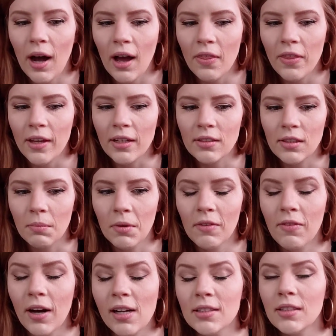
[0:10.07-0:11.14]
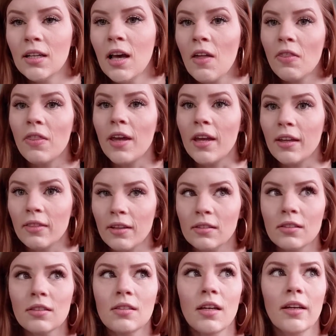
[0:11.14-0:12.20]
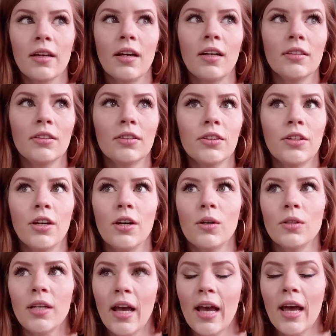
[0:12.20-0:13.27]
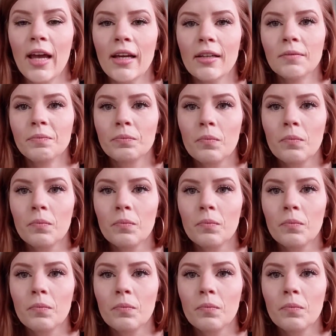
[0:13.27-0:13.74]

I think some of us think this is like a snow day.